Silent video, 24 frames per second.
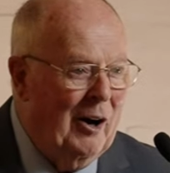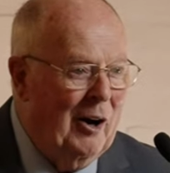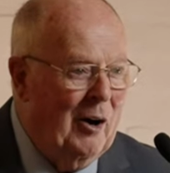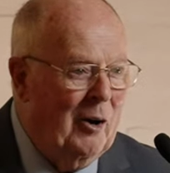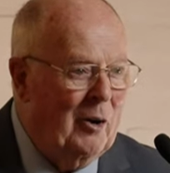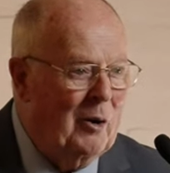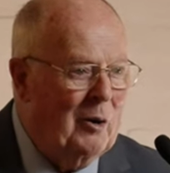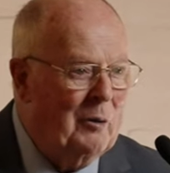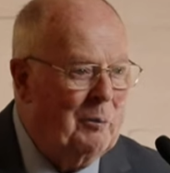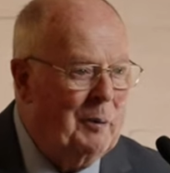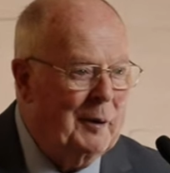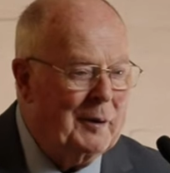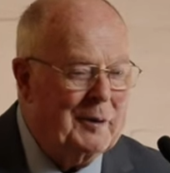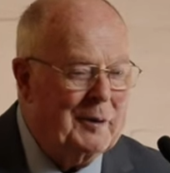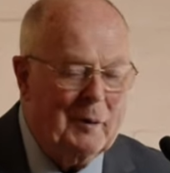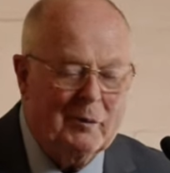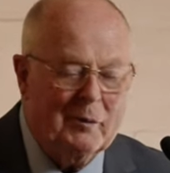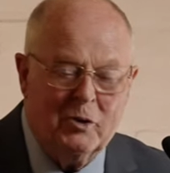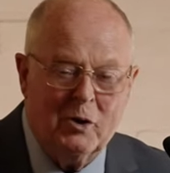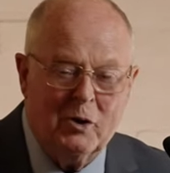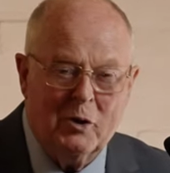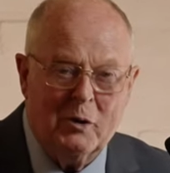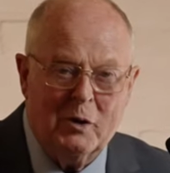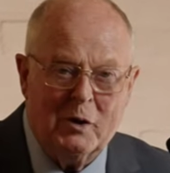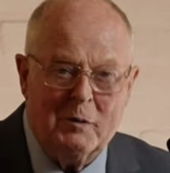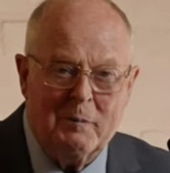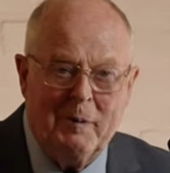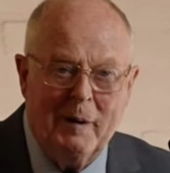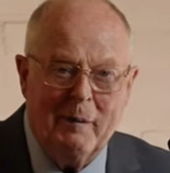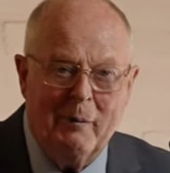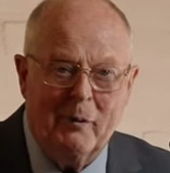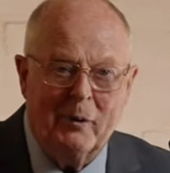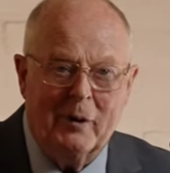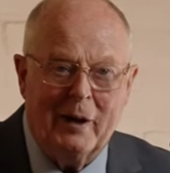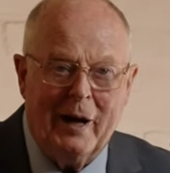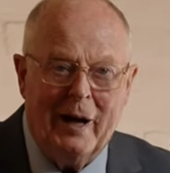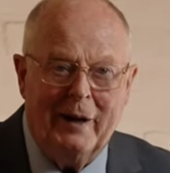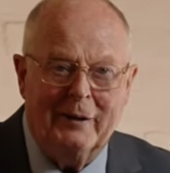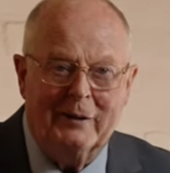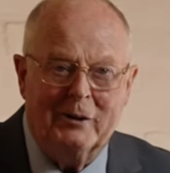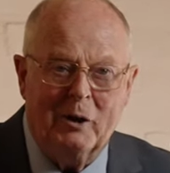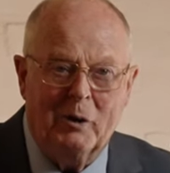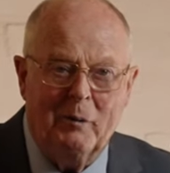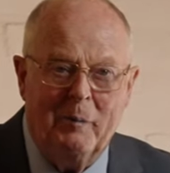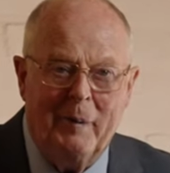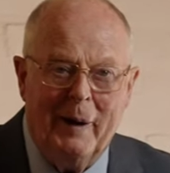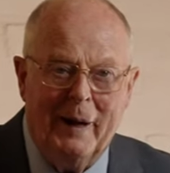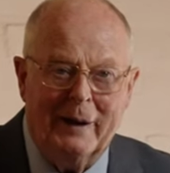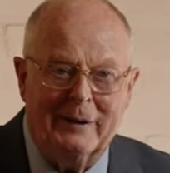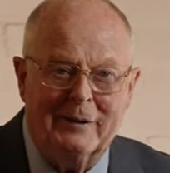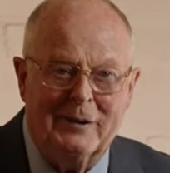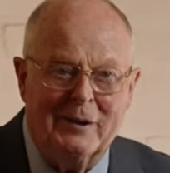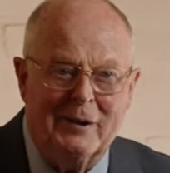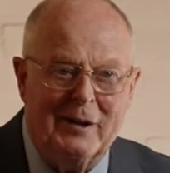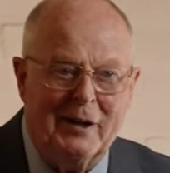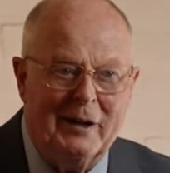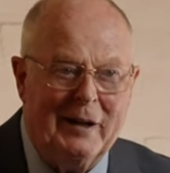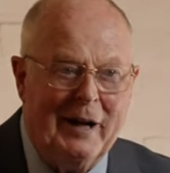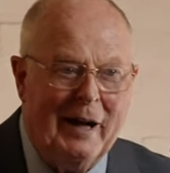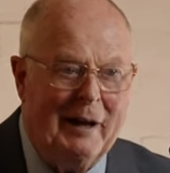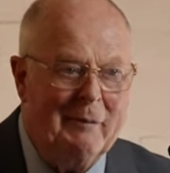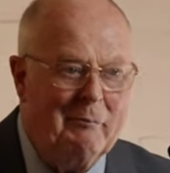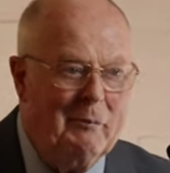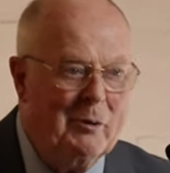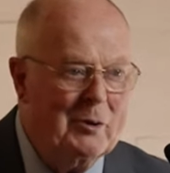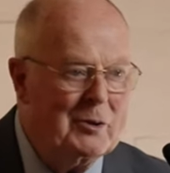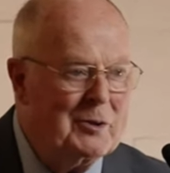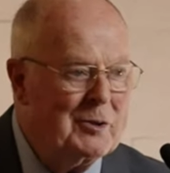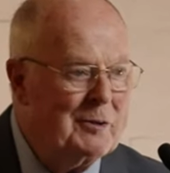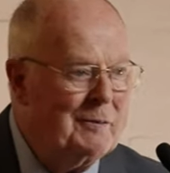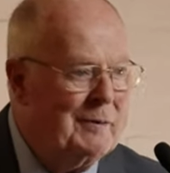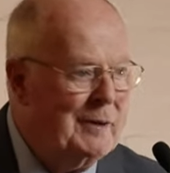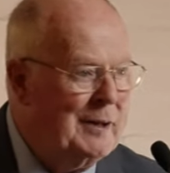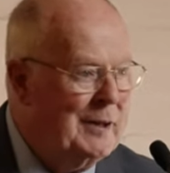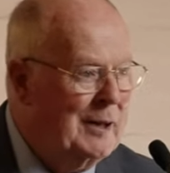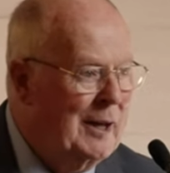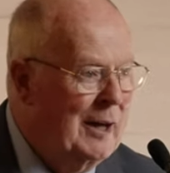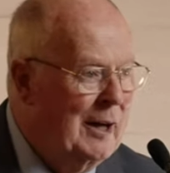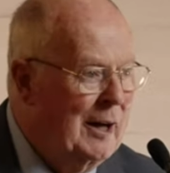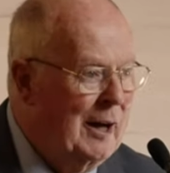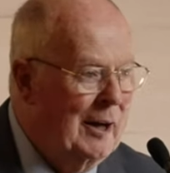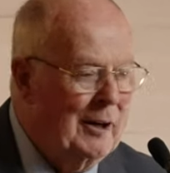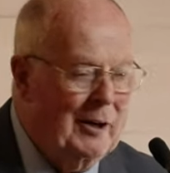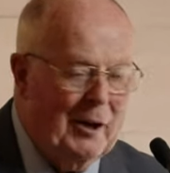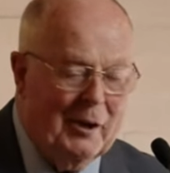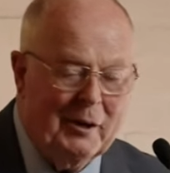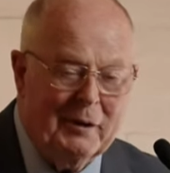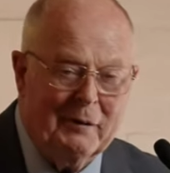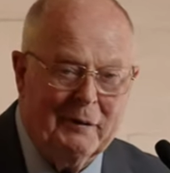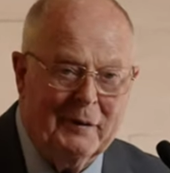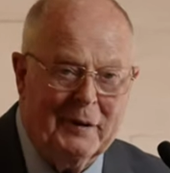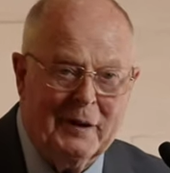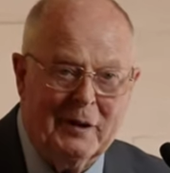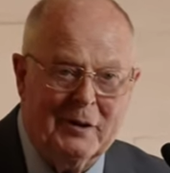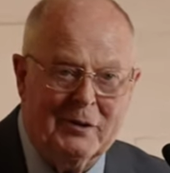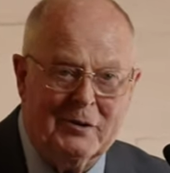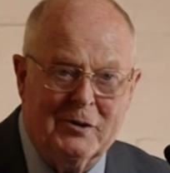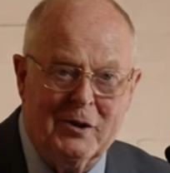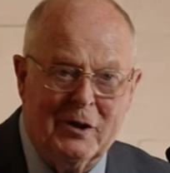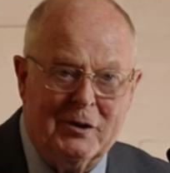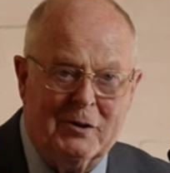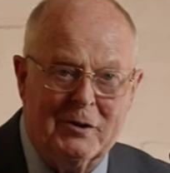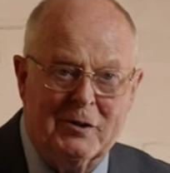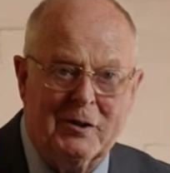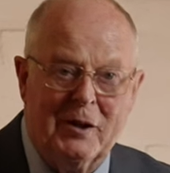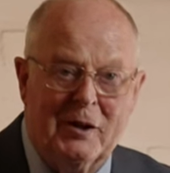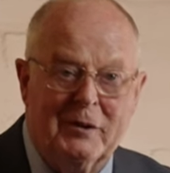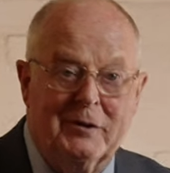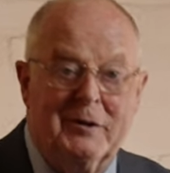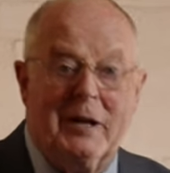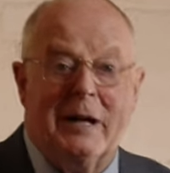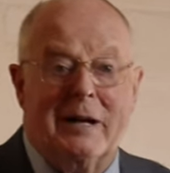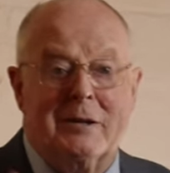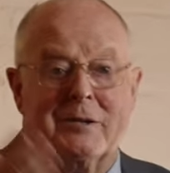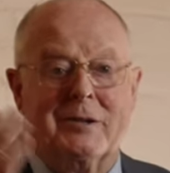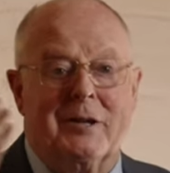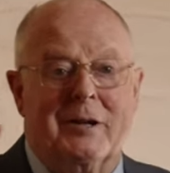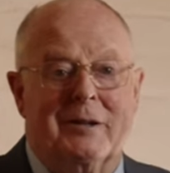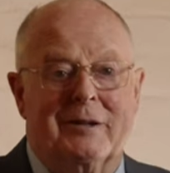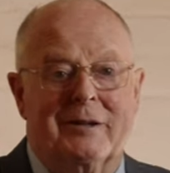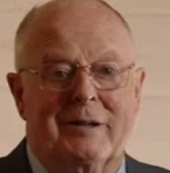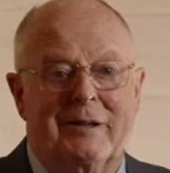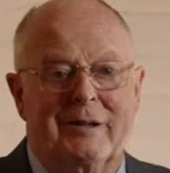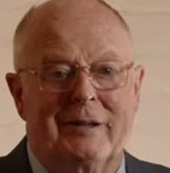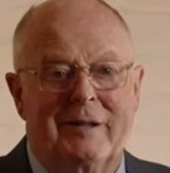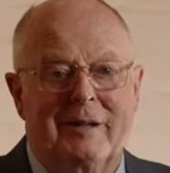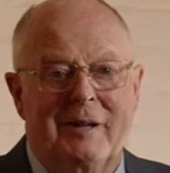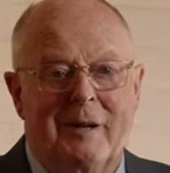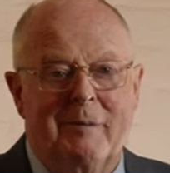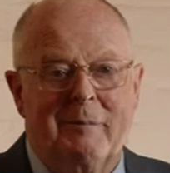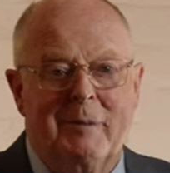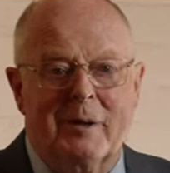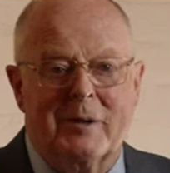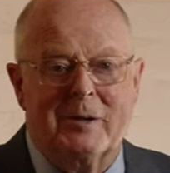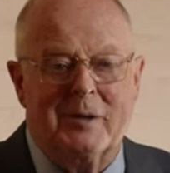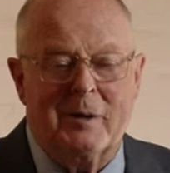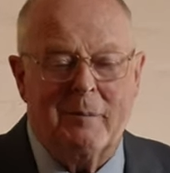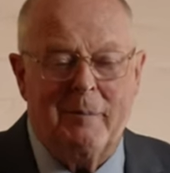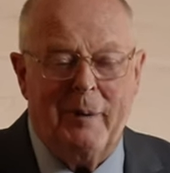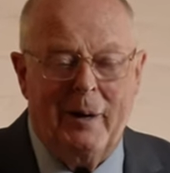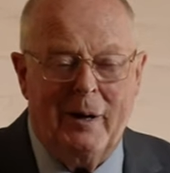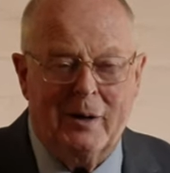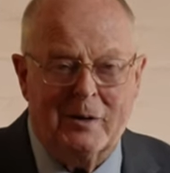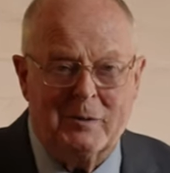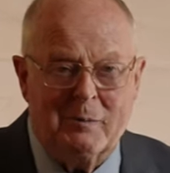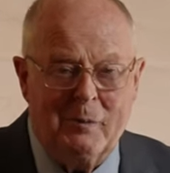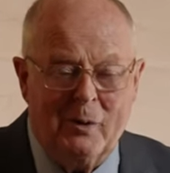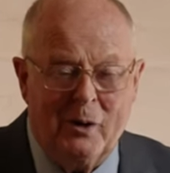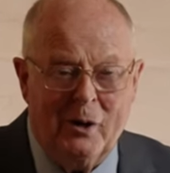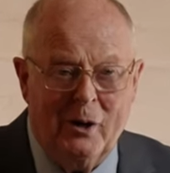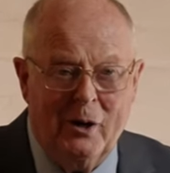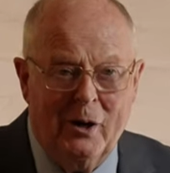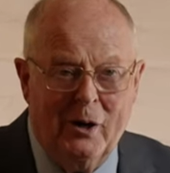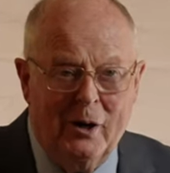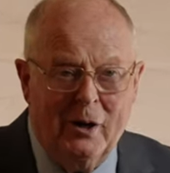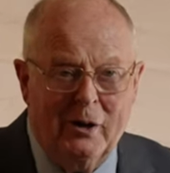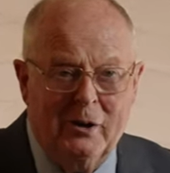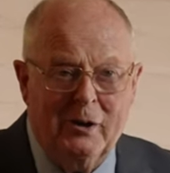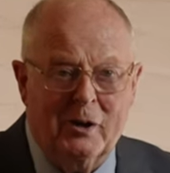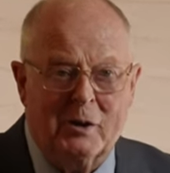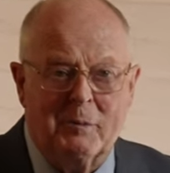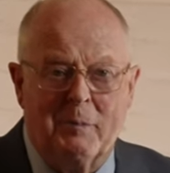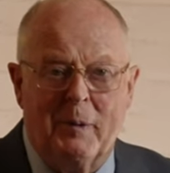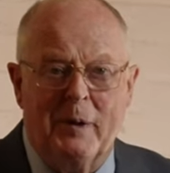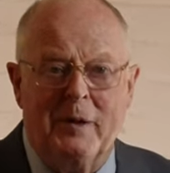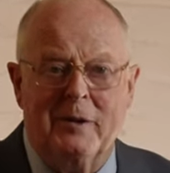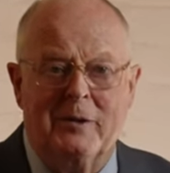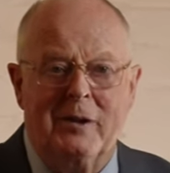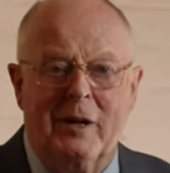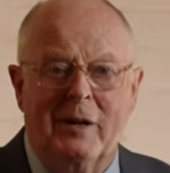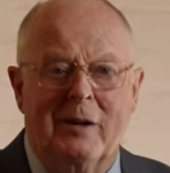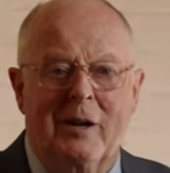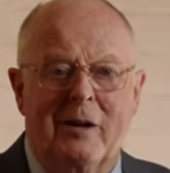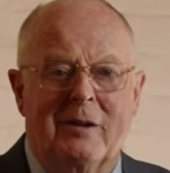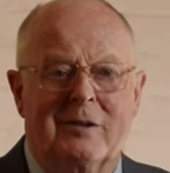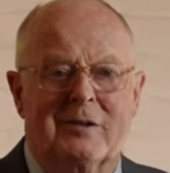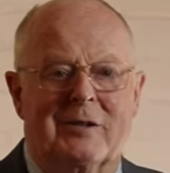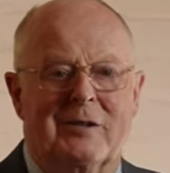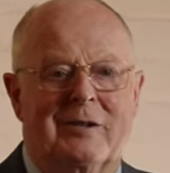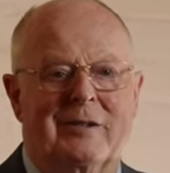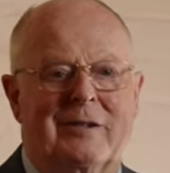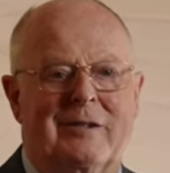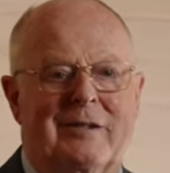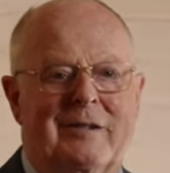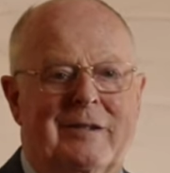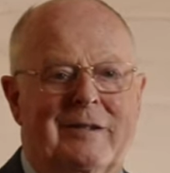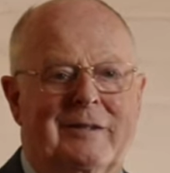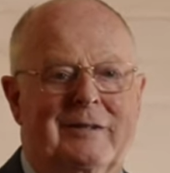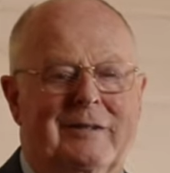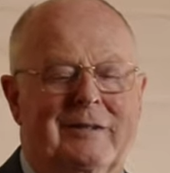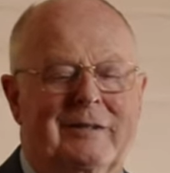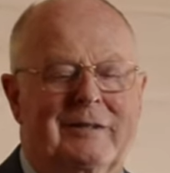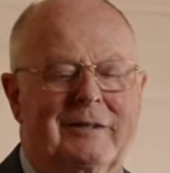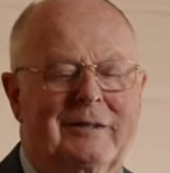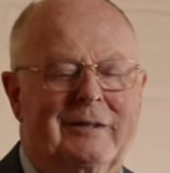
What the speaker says: Oh, but the Jewish people can't go back to the land. Most of it, a lot of it is just desert. Mr. Passmore, you're preaching nonsense.